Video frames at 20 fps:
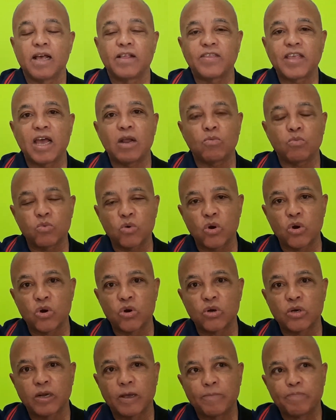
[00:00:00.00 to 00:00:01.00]
That
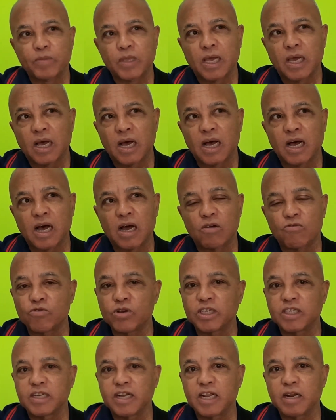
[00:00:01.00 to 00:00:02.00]
word
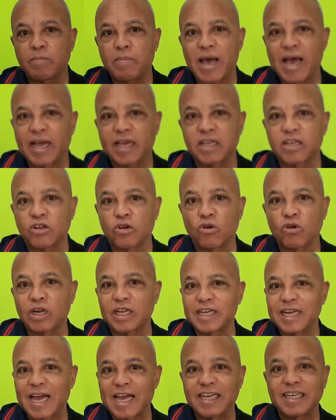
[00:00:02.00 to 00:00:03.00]
originated back in the
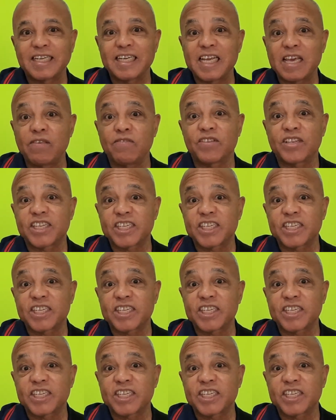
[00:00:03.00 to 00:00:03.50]
early 19th